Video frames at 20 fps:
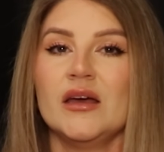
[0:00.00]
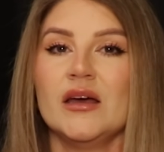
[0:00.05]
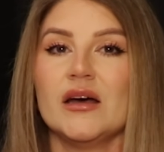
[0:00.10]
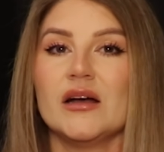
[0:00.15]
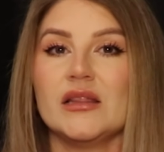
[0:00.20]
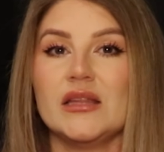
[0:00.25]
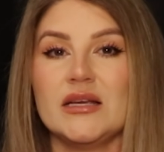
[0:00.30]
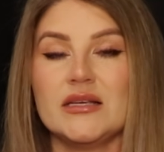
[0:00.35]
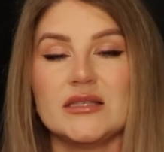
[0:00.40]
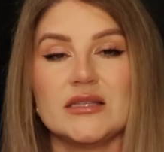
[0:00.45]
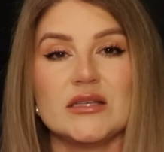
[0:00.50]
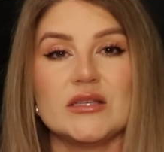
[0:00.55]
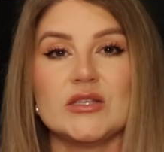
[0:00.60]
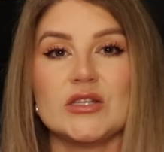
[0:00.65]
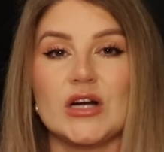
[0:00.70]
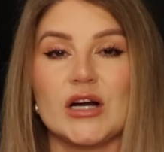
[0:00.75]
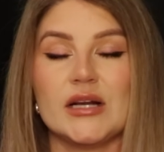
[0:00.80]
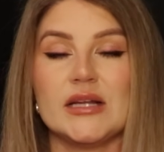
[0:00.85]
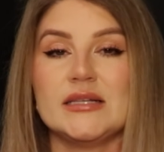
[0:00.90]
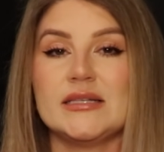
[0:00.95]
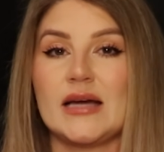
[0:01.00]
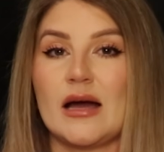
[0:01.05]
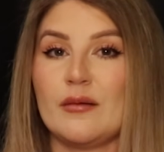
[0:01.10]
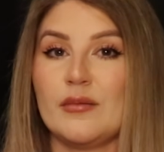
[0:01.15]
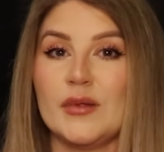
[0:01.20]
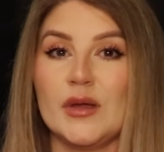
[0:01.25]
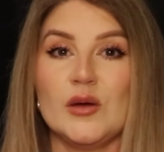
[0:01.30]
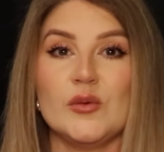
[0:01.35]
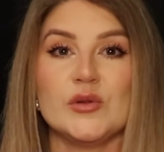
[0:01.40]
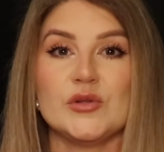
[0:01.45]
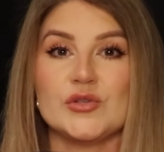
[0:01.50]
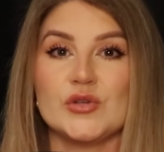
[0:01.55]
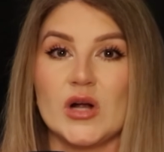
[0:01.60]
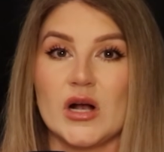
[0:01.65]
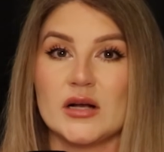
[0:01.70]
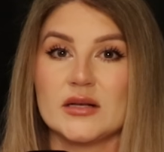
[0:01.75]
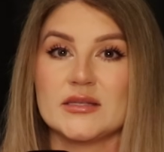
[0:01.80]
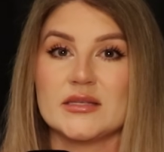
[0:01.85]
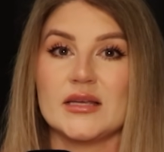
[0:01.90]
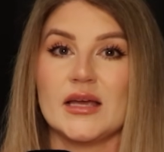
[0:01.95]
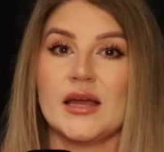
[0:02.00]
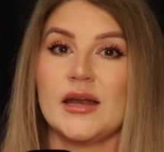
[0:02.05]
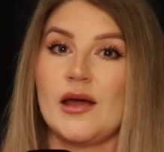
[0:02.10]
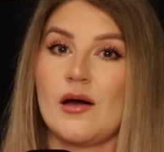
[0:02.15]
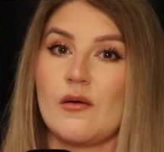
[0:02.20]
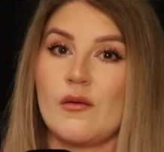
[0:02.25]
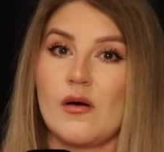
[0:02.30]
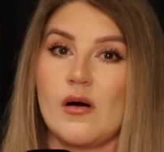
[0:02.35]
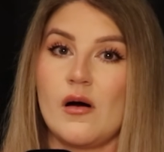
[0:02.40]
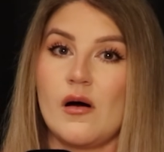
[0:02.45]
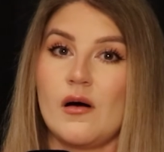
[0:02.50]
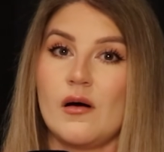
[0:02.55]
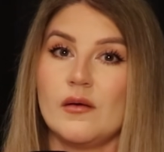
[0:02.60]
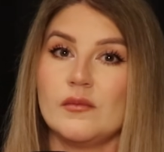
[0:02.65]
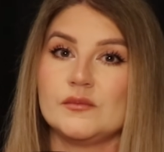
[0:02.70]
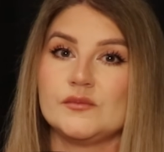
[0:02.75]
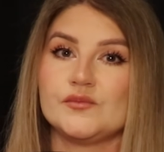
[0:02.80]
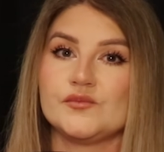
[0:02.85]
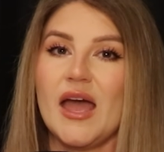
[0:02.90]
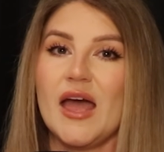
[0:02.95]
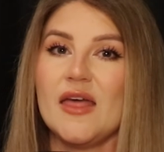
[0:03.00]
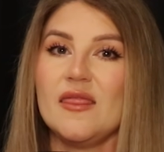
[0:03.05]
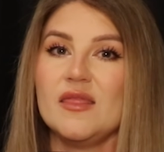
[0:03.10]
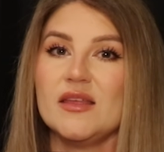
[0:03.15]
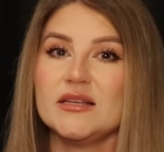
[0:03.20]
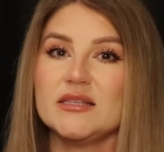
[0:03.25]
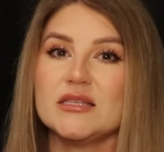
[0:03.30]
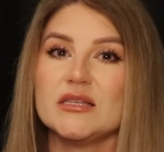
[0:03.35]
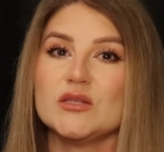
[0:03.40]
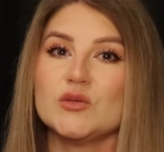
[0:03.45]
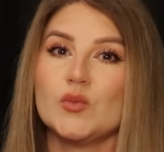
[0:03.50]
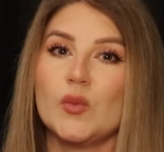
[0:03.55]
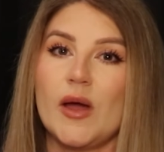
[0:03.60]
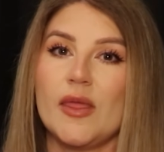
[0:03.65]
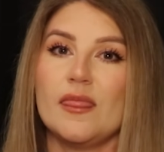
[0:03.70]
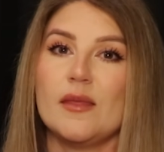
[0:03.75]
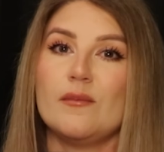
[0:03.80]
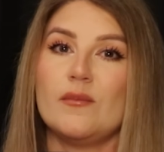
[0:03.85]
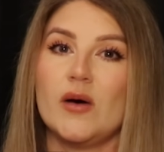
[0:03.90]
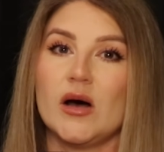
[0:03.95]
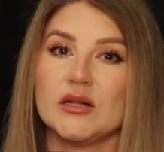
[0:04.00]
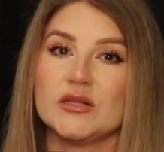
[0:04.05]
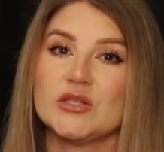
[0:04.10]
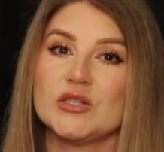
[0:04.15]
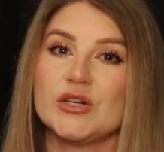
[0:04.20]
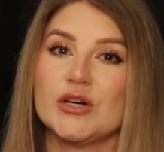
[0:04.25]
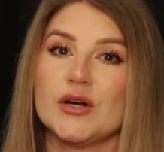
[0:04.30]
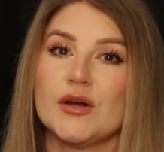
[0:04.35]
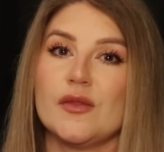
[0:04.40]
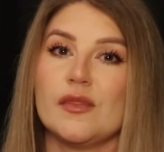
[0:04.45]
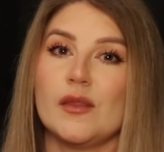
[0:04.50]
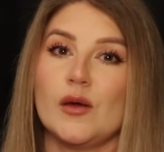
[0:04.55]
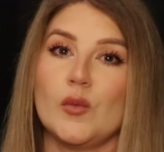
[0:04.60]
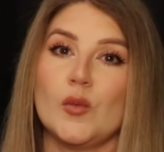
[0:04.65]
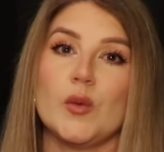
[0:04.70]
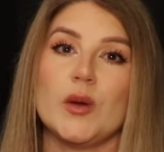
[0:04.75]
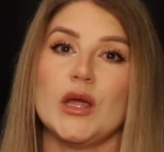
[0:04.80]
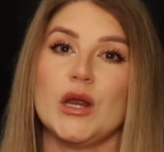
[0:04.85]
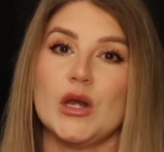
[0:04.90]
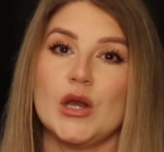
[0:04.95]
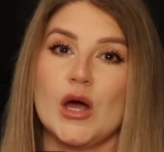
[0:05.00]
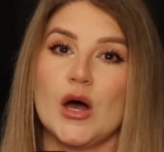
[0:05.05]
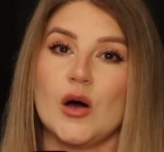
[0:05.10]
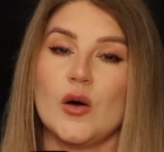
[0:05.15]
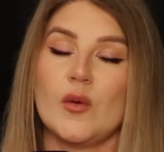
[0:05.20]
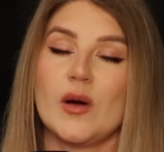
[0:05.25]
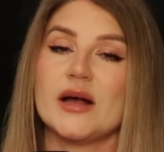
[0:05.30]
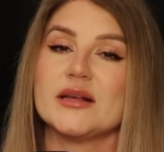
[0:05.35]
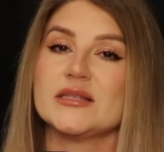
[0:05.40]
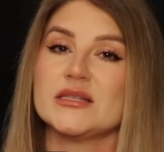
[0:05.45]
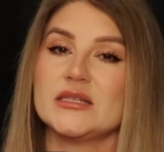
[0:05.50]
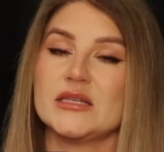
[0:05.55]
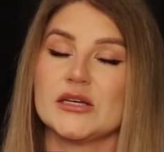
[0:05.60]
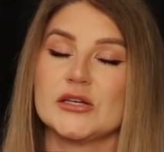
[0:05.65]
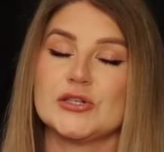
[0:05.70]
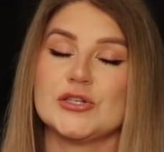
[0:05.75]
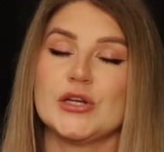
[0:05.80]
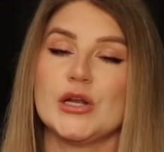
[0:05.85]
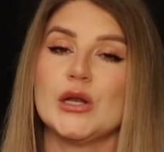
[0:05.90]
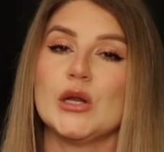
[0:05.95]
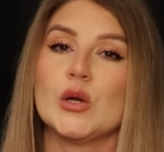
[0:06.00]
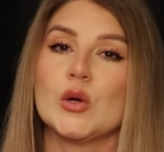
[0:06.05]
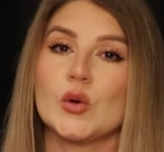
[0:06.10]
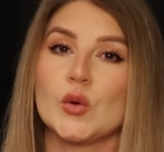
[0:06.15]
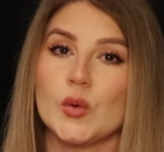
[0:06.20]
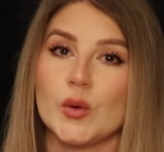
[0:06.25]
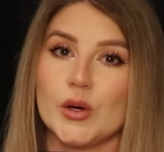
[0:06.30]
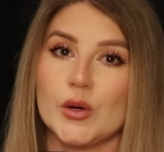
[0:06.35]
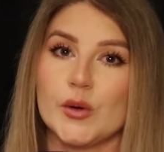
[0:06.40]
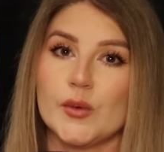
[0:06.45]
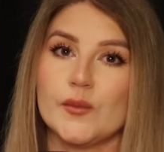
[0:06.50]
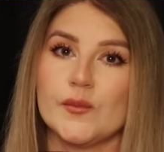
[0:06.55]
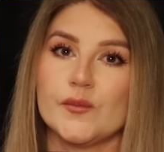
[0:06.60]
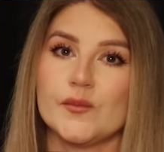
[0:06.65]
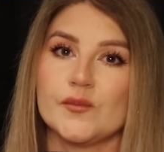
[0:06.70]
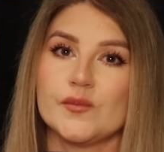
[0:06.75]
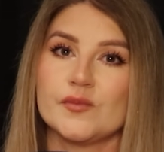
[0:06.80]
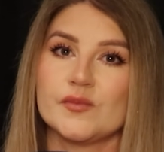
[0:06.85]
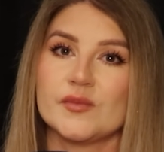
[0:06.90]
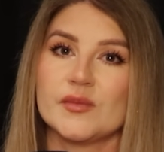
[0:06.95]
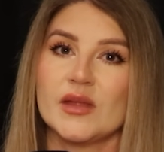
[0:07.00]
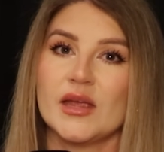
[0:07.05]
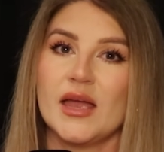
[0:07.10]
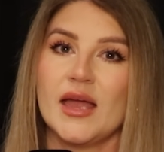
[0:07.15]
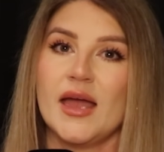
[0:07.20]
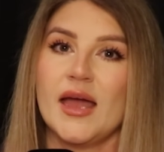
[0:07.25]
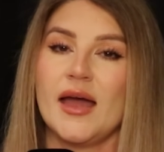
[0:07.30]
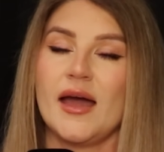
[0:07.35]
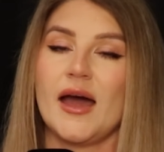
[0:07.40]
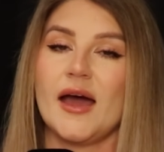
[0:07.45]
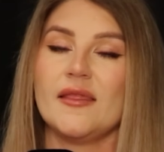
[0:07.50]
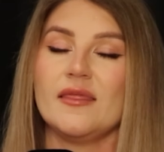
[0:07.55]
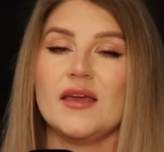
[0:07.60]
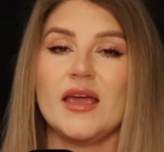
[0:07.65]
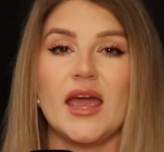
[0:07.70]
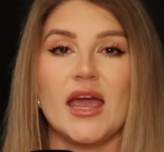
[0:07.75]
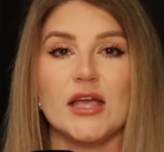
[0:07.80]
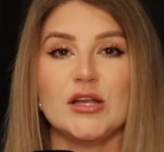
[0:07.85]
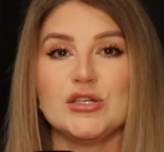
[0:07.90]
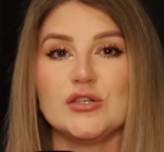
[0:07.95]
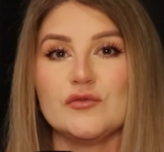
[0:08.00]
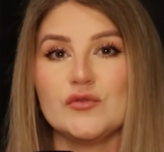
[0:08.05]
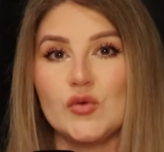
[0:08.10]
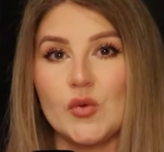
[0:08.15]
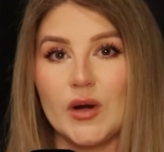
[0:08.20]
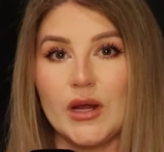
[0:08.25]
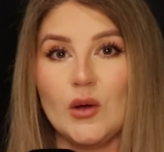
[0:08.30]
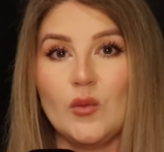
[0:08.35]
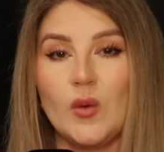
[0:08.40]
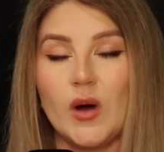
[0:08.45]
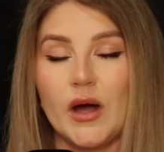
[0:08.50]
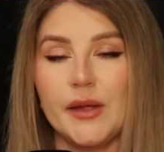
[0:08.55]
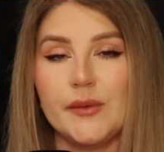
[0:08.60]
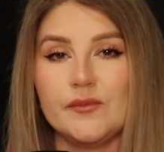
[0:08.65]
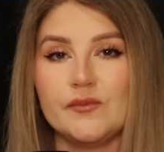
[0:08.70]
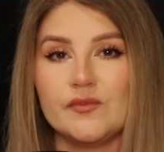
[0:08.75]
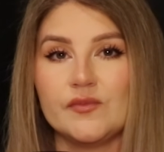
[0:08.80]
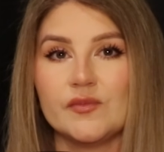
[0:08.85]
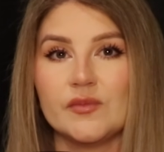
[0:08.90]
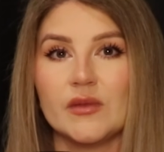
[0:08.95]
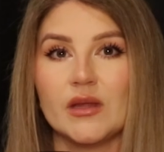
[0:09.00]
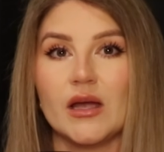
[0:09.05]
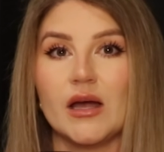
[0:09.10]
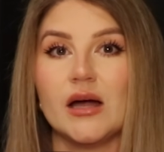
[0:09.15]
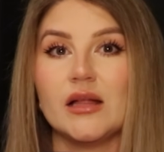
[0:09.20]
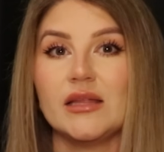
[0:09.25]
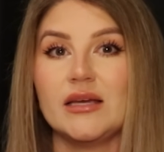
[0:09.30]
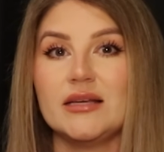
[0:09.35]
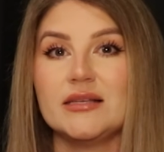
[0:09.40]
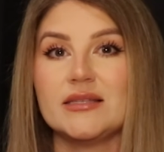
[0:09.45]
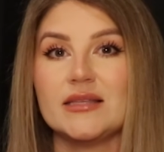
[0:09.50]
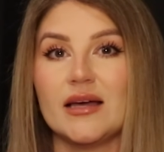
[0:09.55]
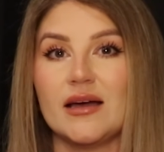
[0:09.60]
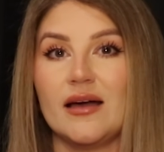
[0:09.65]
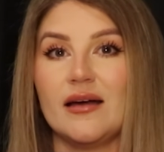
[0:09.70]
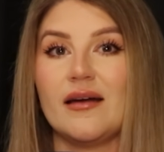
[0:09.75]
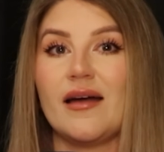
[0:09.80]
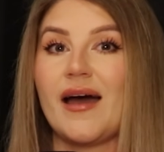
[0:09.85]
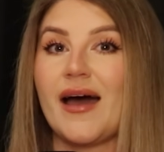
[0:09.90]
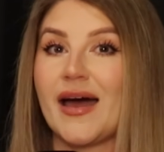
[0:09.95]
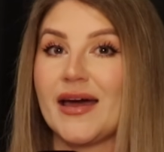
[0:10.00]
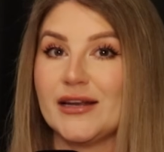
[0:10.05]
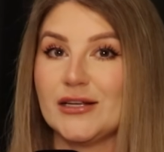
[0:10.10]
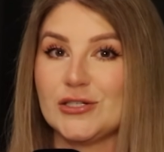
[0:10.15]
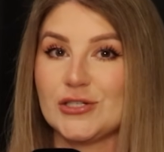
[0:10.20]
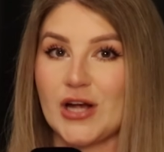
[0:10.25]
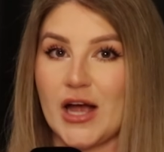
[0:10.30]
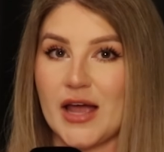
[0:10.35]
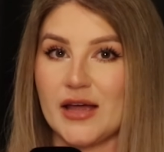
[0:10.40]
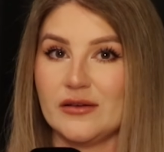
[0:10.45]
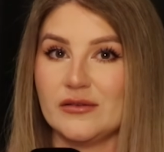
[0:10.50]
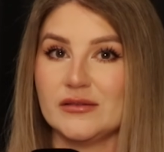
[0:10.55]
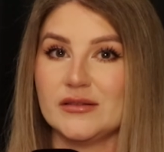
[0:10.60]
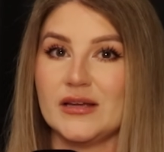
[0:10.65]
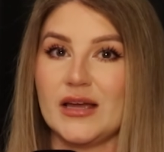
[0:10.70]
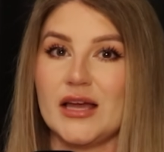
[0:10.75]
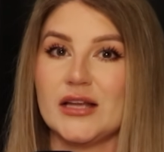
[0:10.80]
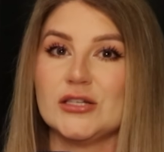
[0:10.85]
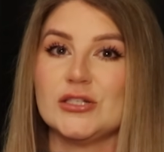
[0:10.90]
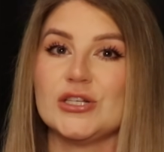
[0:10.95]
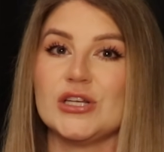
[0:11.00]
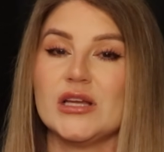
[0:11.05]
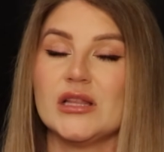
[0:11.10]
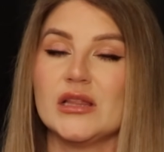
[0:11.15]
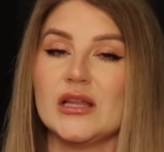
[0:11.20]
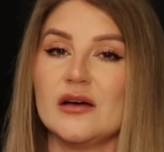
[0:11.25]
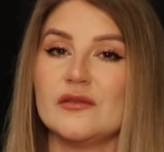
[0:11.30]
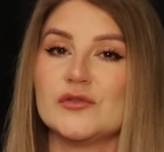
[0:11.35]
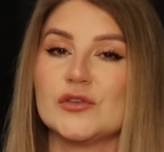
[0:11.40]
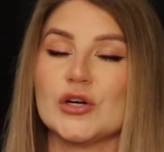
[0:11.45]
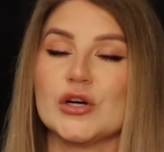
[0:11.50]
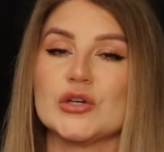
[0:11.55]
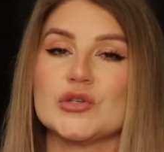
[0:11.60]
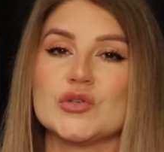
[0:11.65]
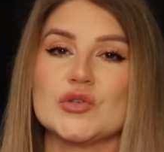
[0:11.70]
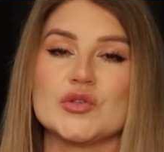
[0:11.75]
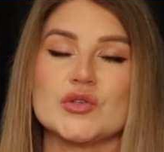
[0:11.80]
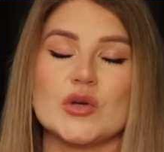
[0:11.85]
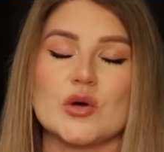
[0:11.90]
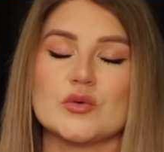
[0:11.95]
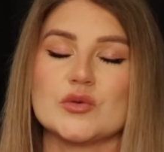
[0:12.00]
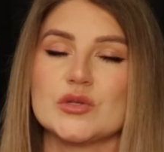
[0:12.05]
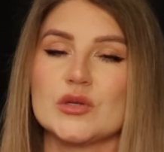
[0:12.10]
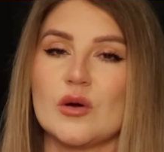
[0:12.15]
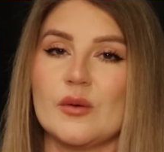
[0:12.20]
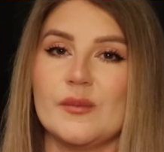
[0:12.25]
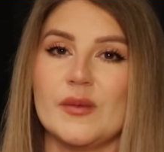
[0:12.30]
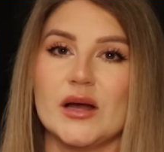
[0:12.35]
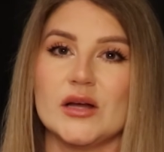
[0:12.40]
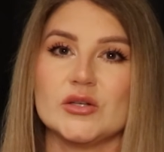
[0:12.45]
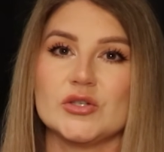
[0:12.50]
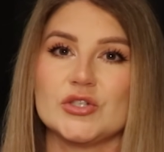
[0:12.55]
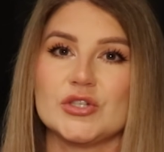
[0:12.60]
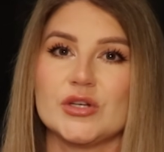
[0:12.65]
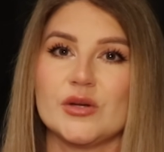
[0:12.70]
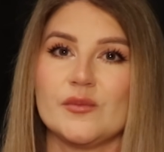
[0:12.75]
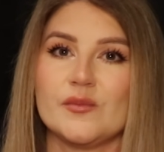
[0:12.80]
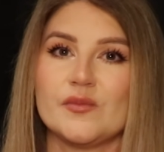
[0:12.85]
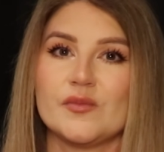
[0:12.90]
Elisa started dabbling with drugs and alcohol, and this is when the monster that we know as addiction grew. At the age of 21, Elisa had a child, and she loved her so, so much.